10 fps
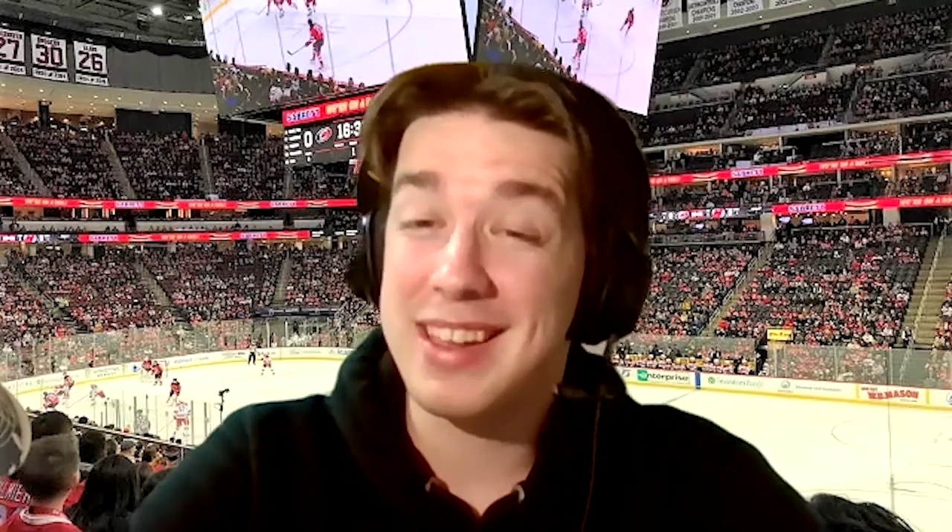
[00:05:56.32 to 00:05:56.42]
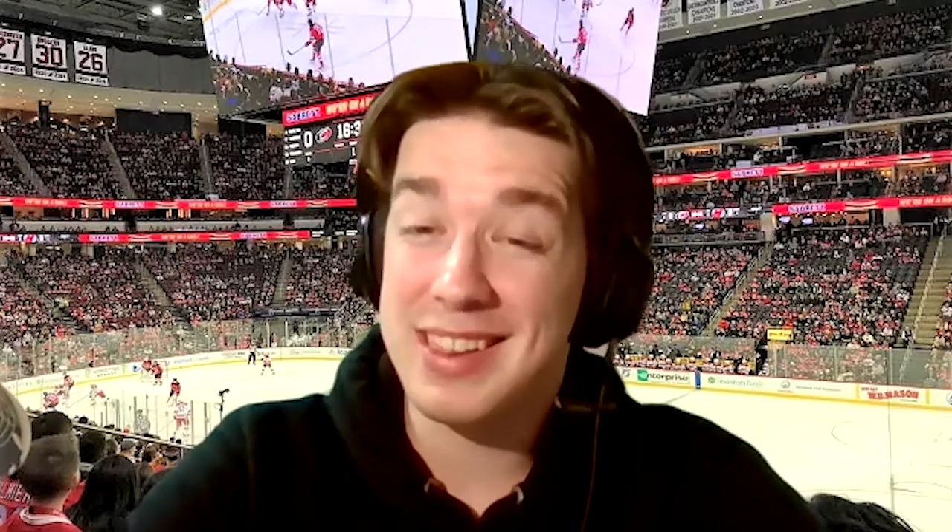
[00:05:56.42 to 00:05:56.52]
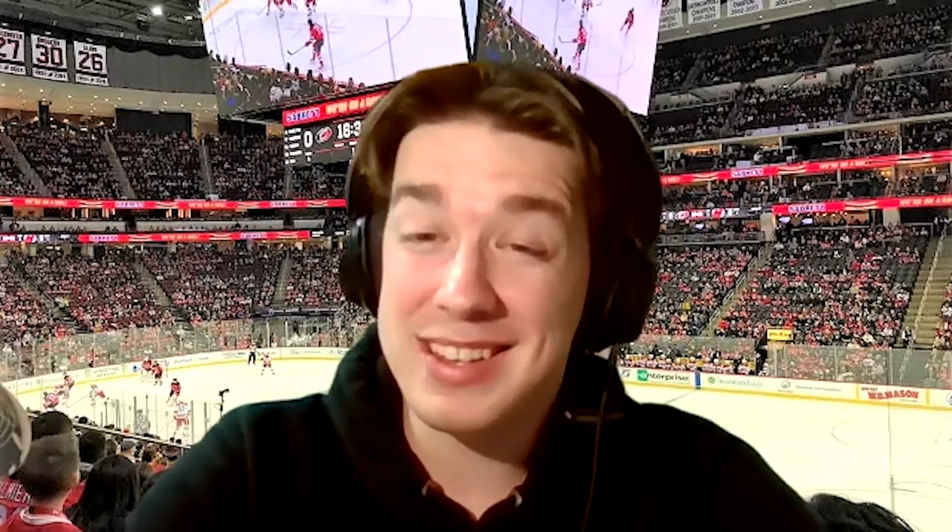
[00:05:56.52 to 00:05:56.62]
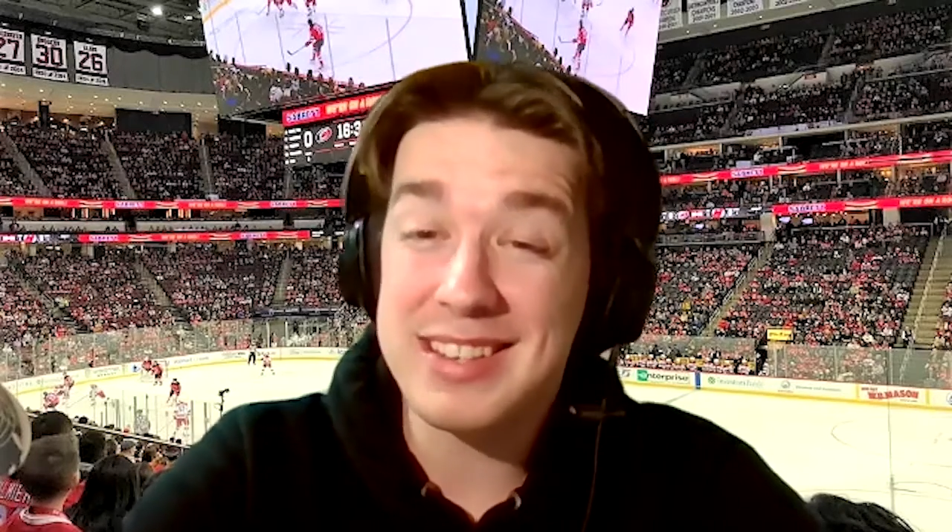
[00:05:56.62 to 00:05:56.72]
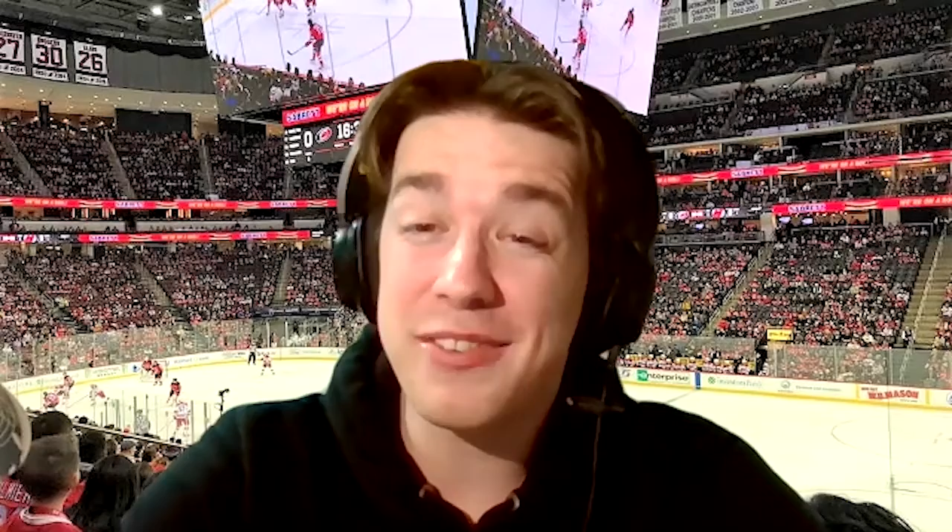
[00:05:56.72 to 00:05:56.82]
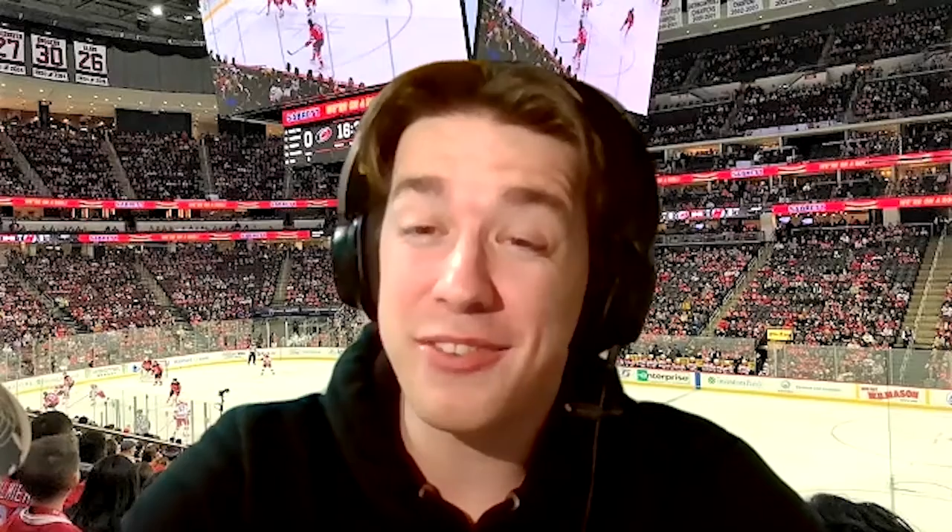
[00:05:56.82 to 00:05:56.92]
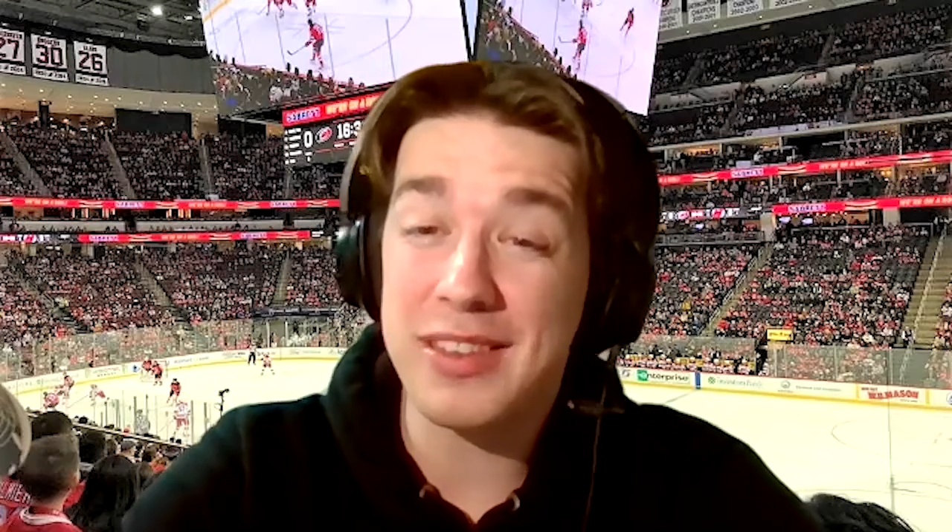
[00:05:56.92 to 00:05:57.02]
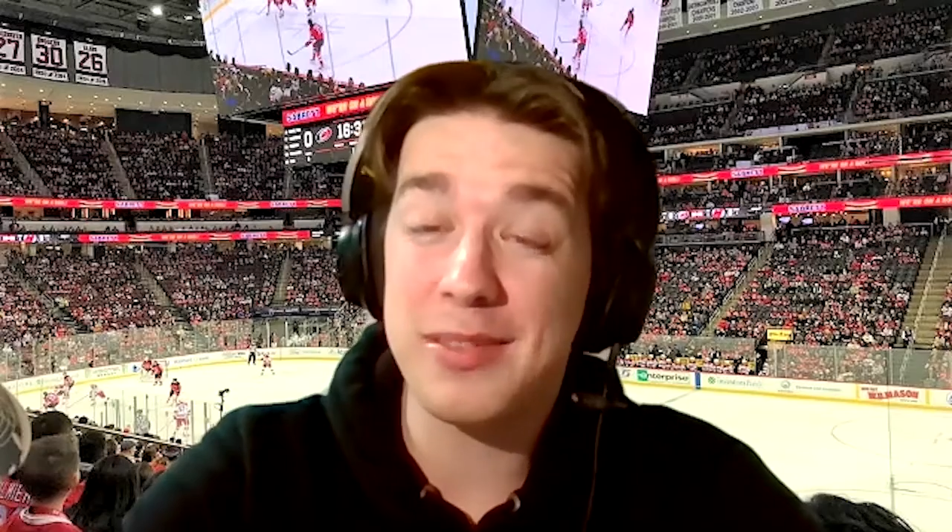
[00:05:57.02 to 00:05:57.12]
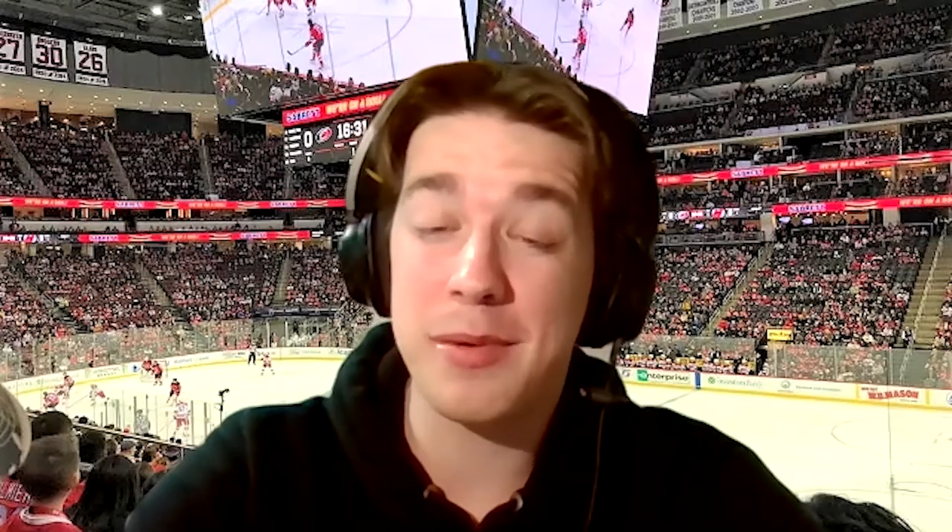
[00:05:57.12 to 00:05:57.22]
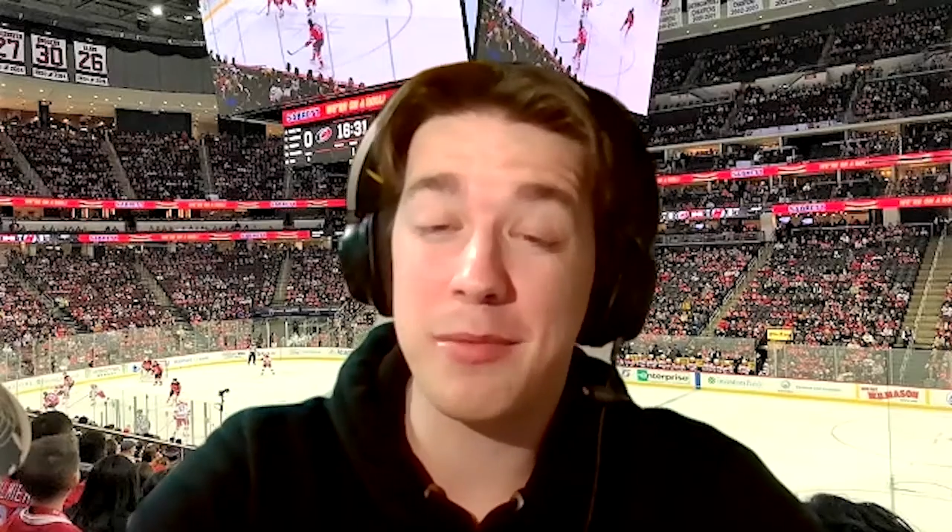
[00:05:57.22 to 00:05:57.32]
elite
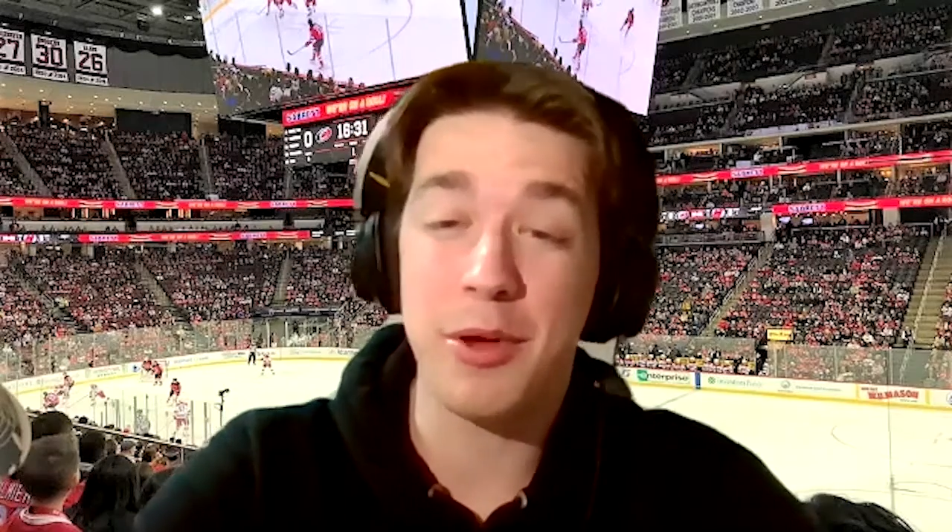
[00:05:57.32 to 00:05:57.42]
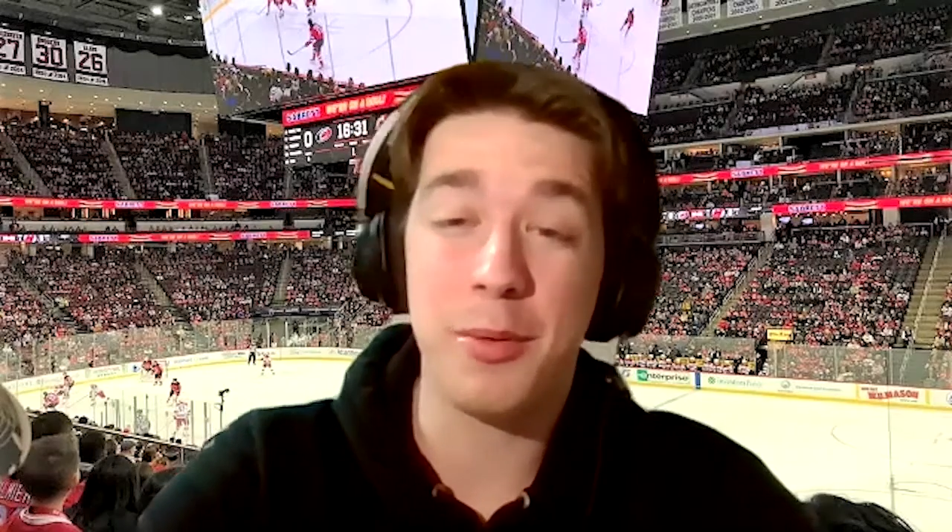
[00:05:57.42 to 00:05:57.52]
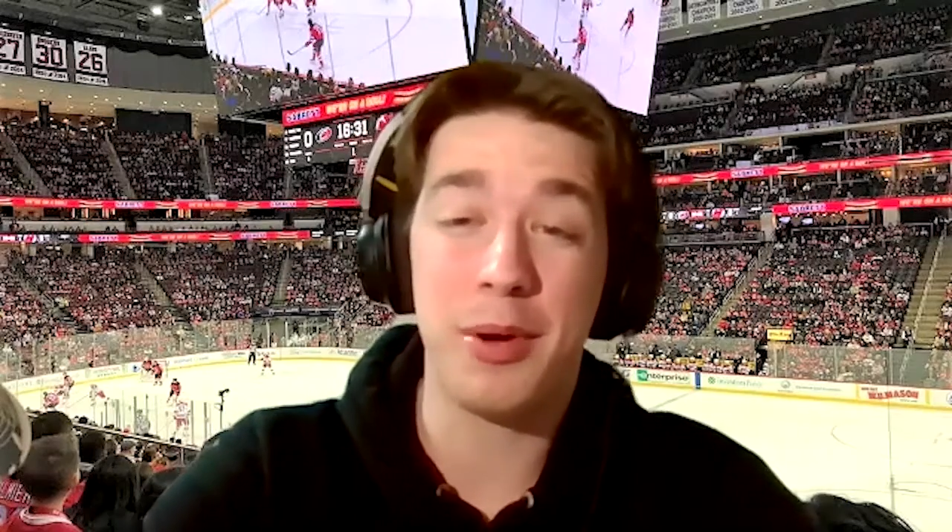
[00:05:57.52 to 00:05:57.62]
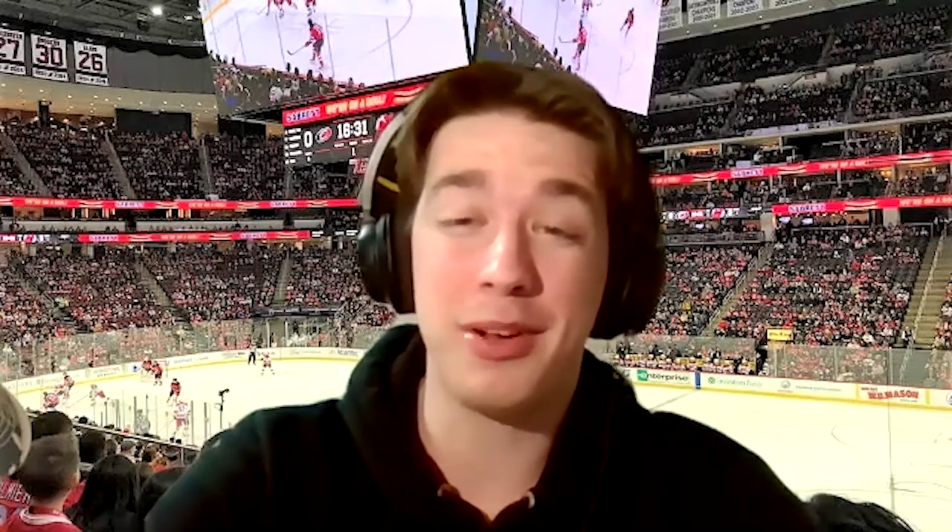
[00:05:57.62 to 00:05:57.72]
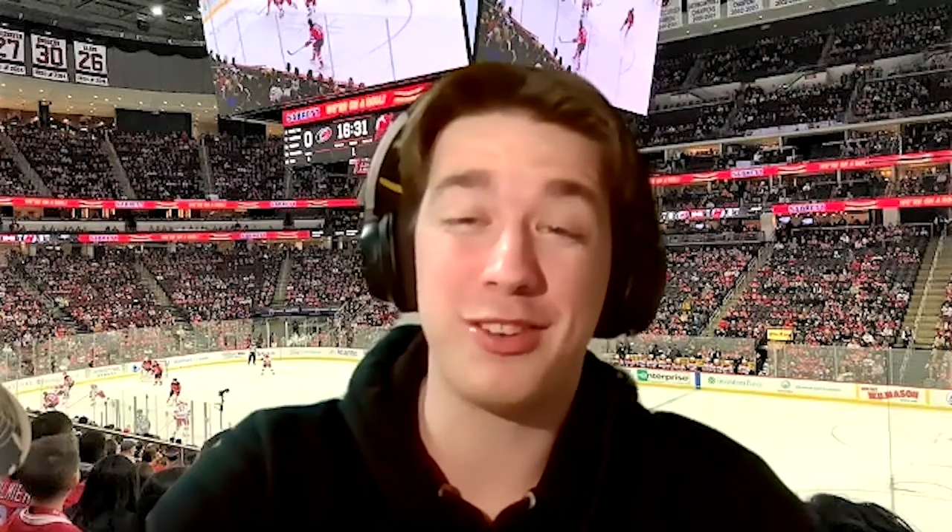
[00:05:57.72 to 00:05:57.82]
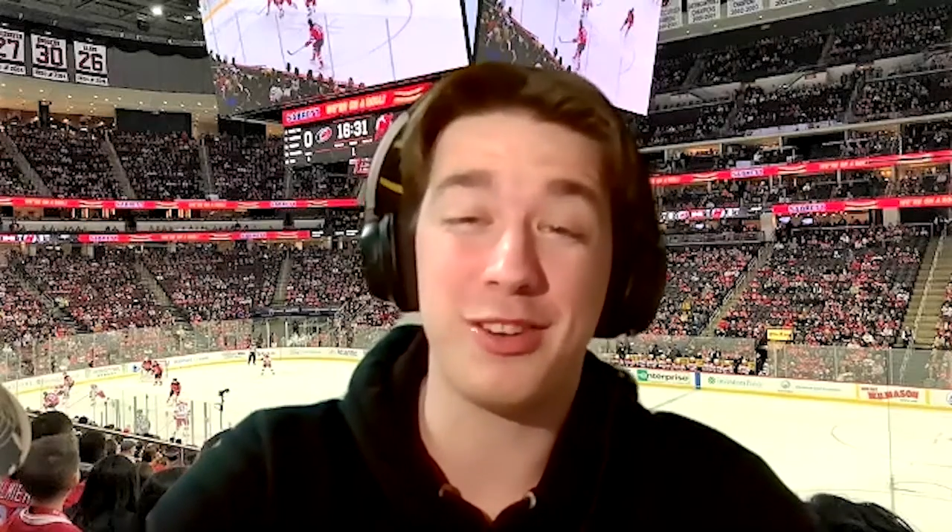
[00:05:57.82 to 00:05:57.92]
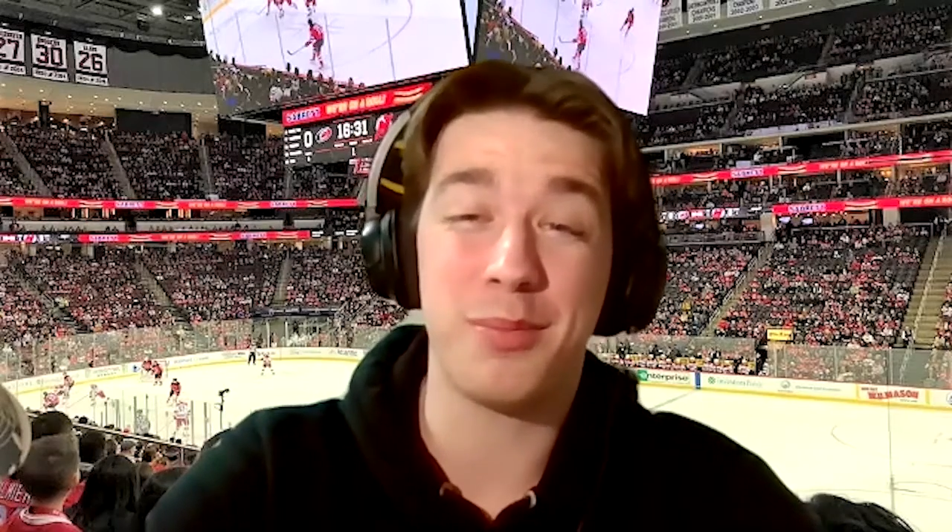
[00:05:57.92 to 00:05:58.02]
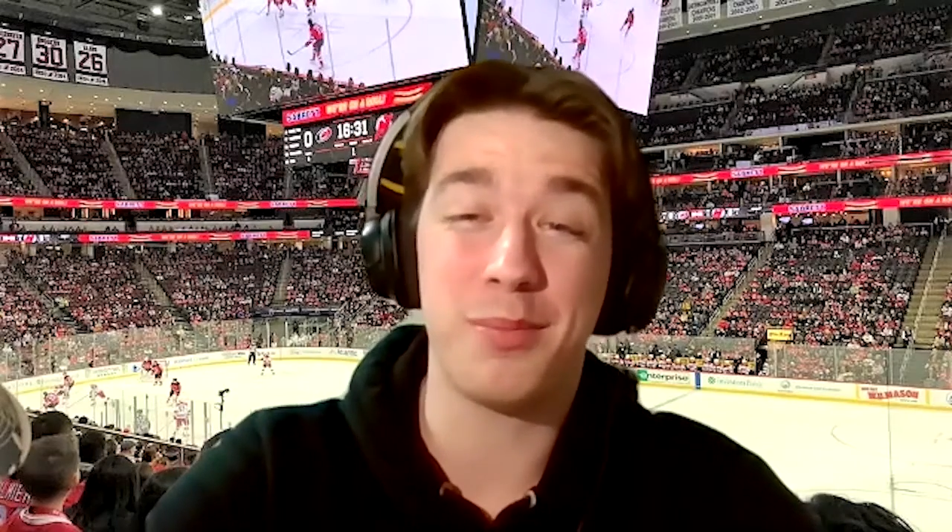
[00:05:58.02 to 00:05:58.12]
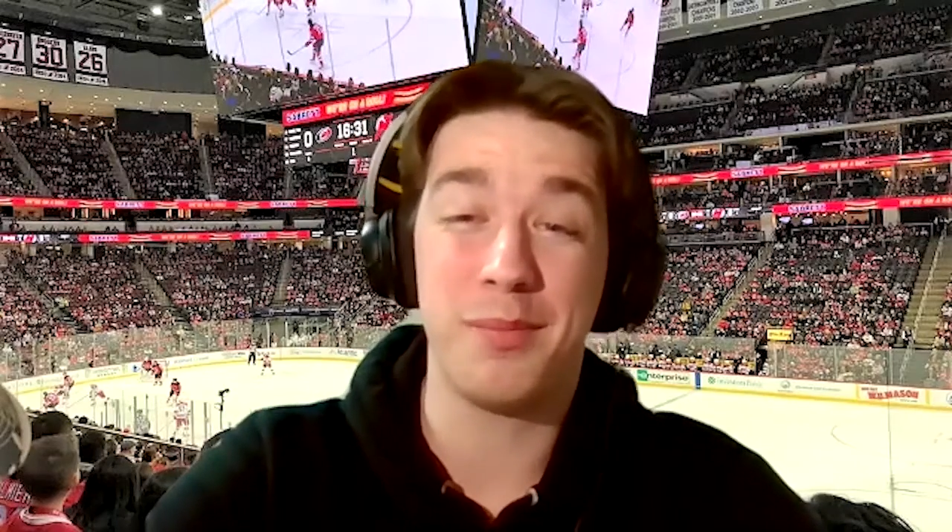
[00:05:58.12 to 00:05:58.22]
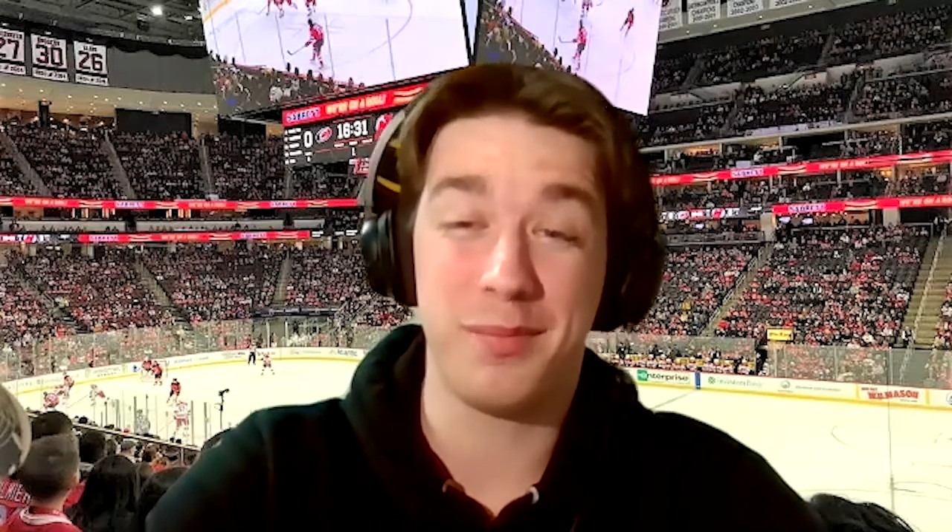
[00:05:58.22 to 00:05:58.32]
defenseman Will Butcher,